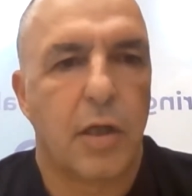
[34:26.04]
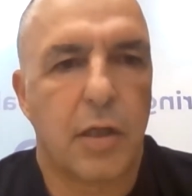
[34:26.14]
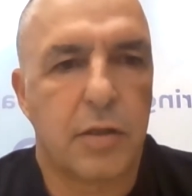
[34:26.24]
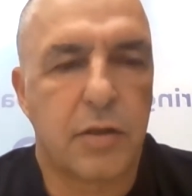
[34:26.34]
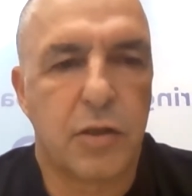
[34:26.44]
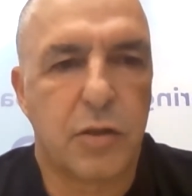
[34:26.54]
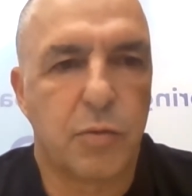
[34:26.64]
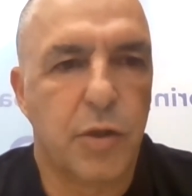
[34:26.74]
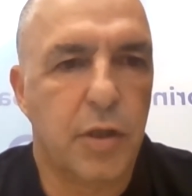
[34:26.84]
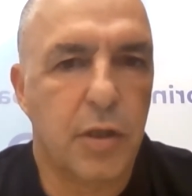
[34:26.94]
Since
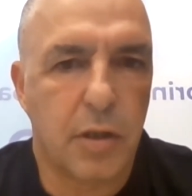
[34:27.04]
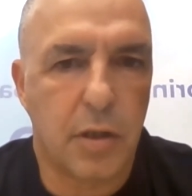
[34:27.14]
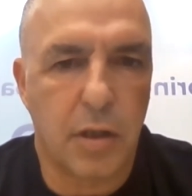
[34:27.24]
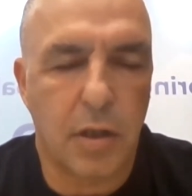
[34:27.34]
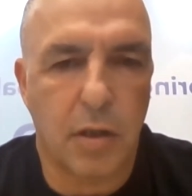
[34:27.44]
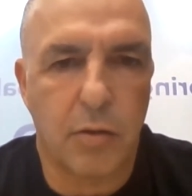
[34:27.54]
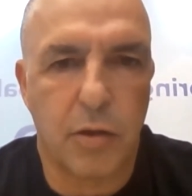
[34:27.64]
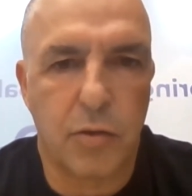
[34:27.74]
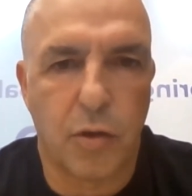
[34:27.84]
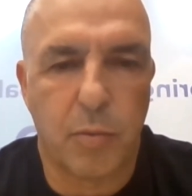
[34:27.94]
we are
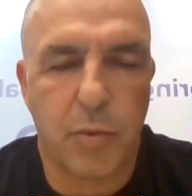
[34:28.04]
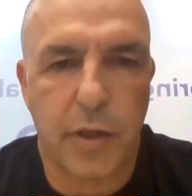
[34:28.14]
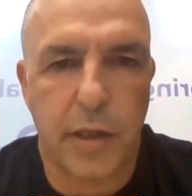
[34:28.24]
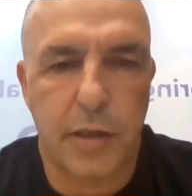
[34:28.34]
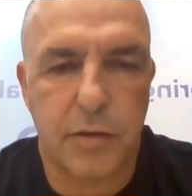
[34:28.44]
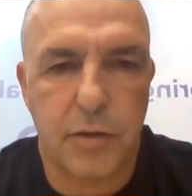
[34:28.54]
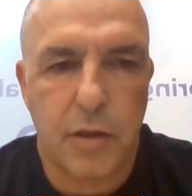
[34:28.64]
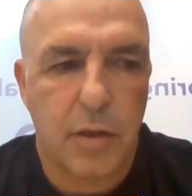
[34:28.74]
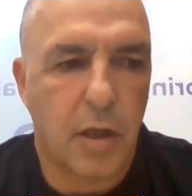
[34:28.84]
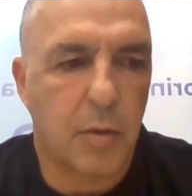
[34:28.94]
going to operate
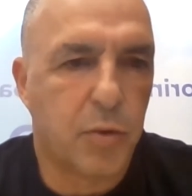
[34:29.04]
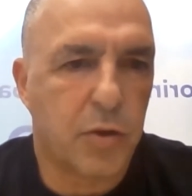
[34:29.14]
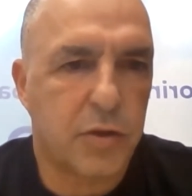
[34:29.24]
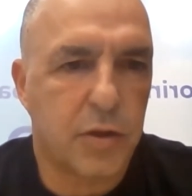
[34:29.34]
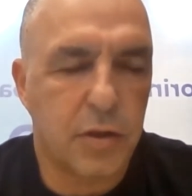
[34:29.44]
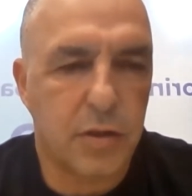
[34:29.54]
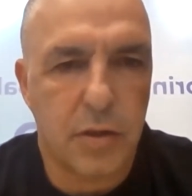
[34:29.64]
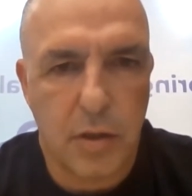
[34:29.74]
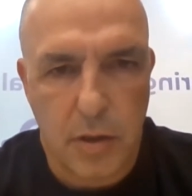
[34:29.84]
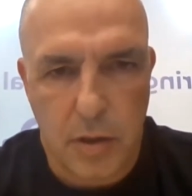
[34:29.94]
our process
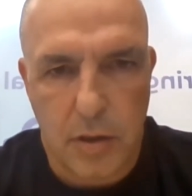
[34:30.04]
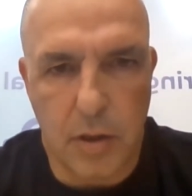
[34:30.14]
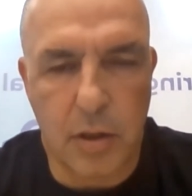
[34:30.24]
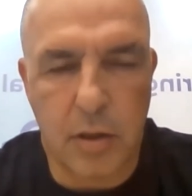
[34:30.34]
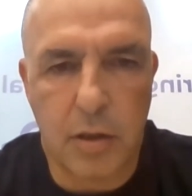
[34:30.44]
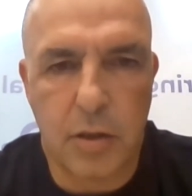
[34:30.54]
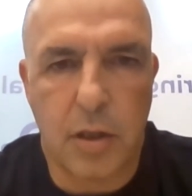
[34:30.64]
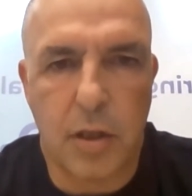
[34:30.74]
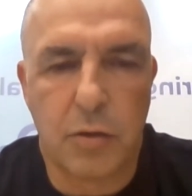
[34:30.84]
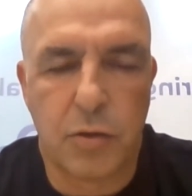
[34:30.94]

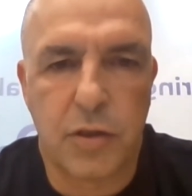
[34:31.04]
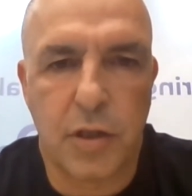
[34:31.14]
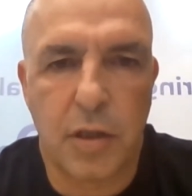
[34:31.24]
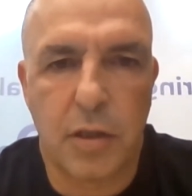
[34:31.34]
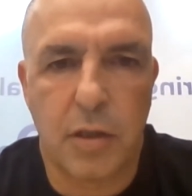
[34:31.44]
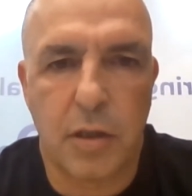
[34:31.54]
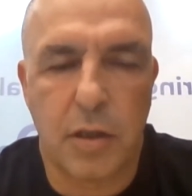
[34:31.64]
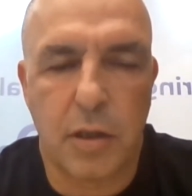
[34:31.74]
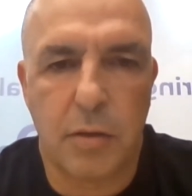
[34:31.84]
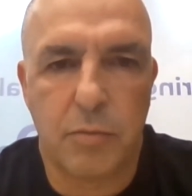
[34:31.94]
using
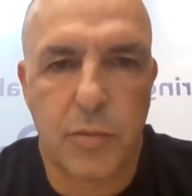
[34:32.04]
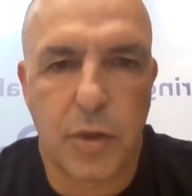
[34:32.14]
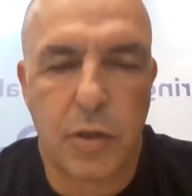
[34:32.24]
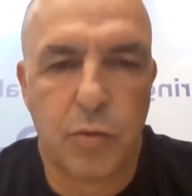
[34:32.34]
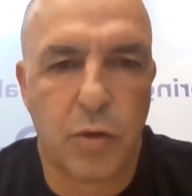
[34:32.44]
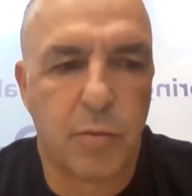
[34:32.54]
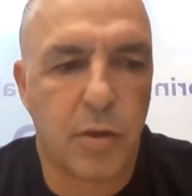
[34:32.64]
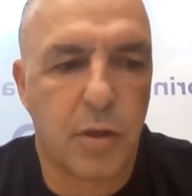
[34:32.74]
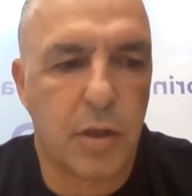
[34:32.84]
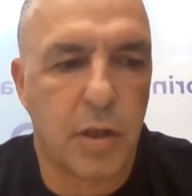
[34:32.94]

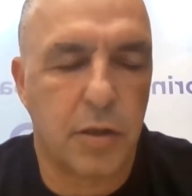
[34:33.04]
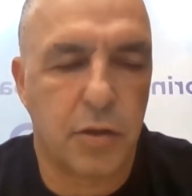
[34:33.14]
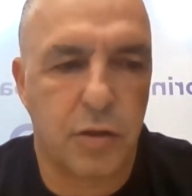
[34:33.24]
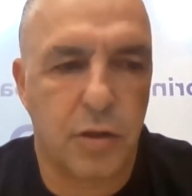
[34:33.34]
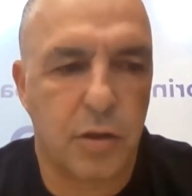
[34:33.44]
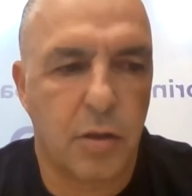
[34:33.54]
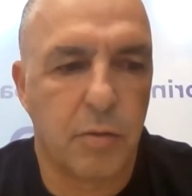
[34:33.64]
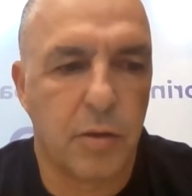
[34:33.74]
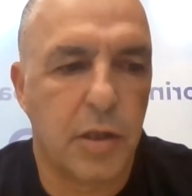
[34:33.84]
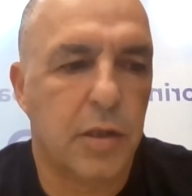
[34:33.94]
renewable energy
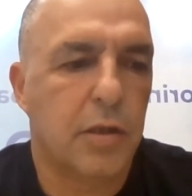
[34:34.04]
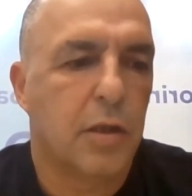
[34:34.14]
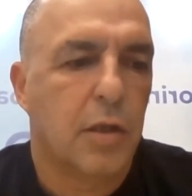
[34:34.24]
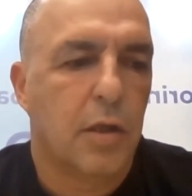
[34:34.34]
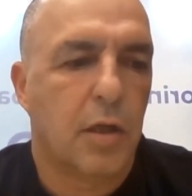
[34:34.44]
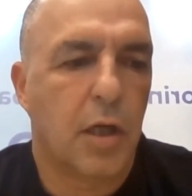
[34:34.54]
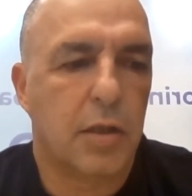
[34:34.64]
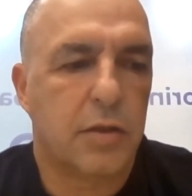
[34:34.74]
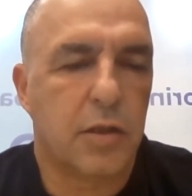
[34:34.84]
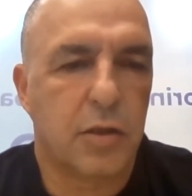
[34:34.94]
only,
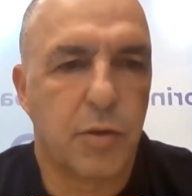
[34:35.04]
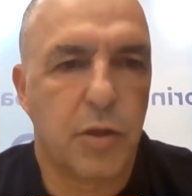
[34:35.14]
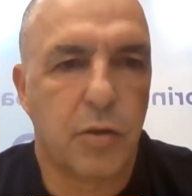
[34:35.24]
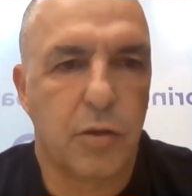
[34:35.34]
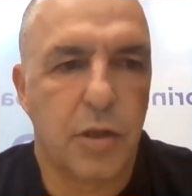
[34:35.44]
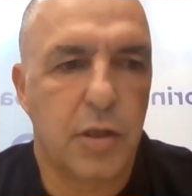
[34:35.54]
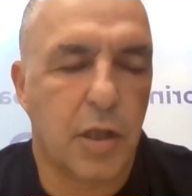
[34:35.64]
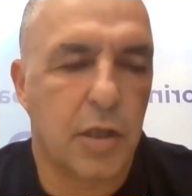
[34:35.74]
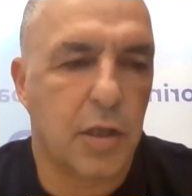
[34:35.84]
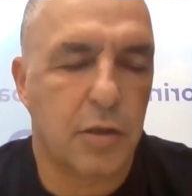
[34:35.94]
and since we don't need
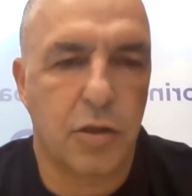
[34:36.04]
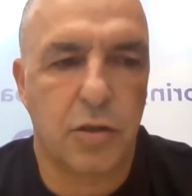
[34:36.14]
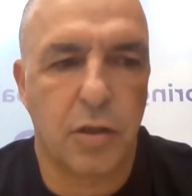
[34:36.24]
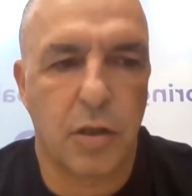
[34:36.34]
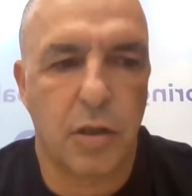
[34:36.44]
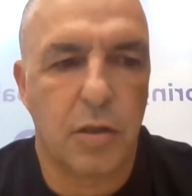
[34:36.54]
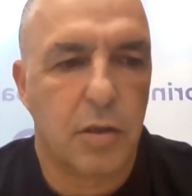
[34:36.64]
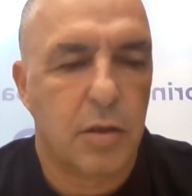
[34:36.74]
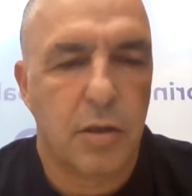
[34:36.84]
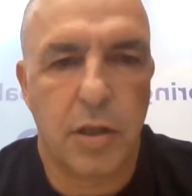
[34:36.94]
any additional
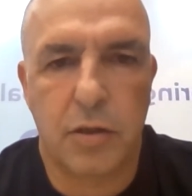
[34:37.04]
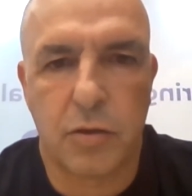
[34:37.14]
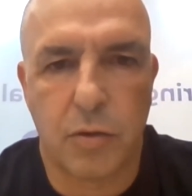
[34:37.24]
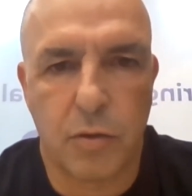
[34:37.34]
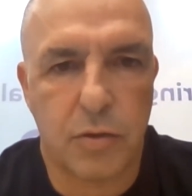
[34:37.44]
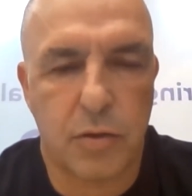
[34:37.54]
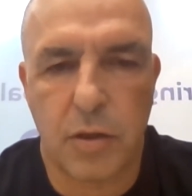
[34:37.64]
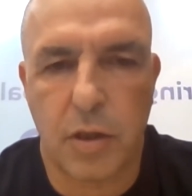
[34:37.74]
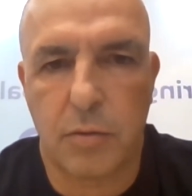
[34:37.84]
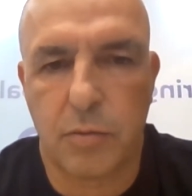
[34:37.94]
heat source
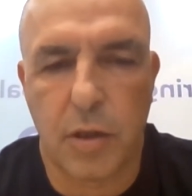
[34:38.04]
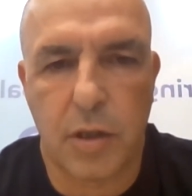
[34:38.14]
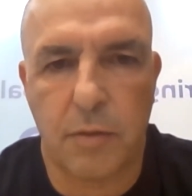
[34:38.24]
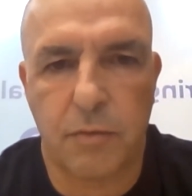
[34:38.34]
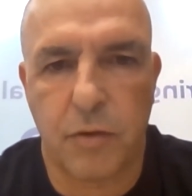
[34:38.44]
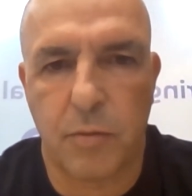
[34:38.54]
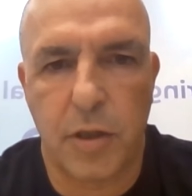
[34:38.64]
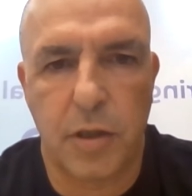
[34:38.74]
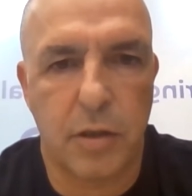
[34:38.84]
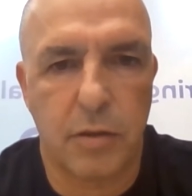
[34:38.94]
that will come from
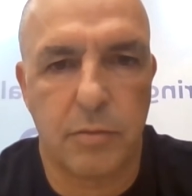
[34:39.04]
any,